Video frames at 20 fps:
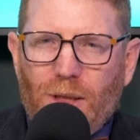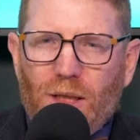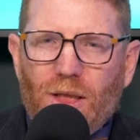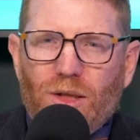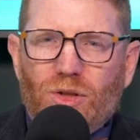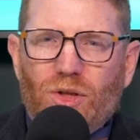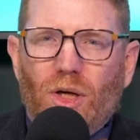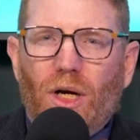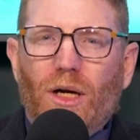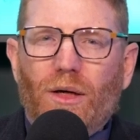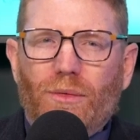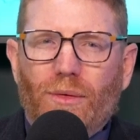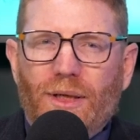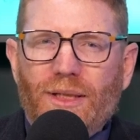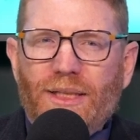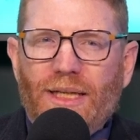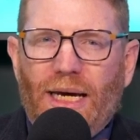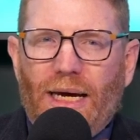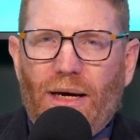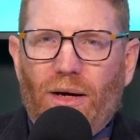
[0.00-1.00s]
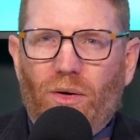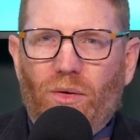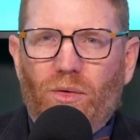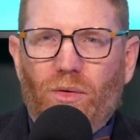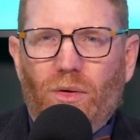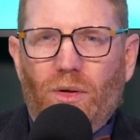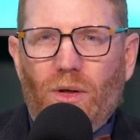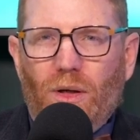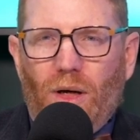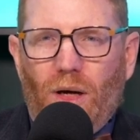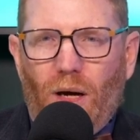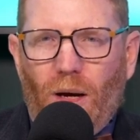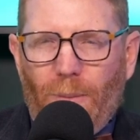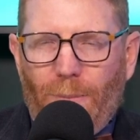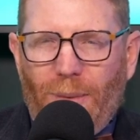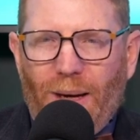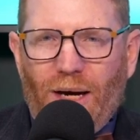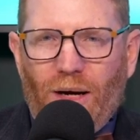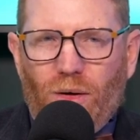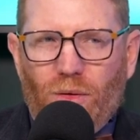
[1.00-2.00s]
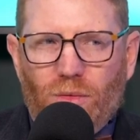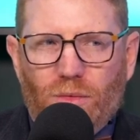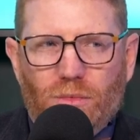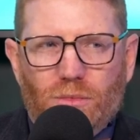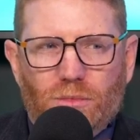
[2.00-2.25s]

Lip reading: to talk right now about,